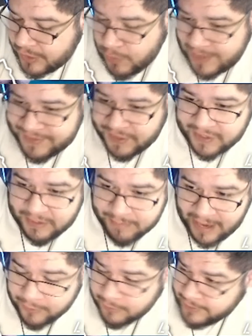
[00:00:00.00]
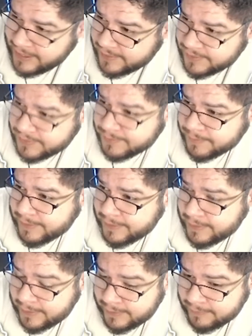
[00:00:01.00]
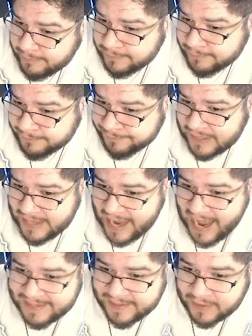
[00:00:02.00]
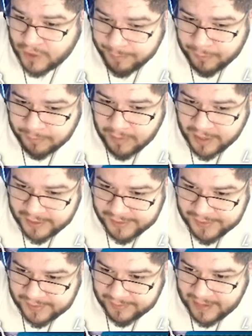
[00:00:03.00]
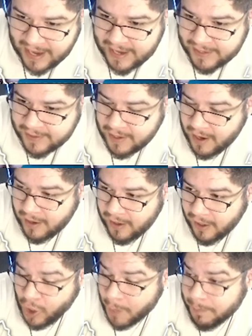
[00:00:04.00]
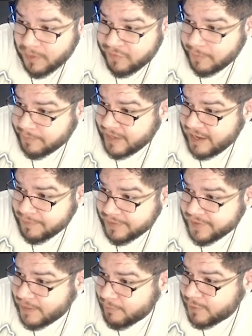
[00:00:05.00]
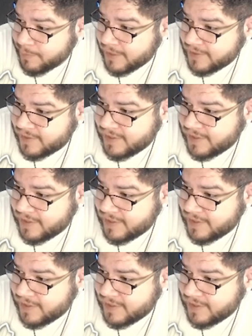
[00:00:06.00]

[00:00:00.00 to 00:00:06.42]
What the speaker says: So I took it into my own hands, and I asked a couple modders, and a couple of them gave me the same response.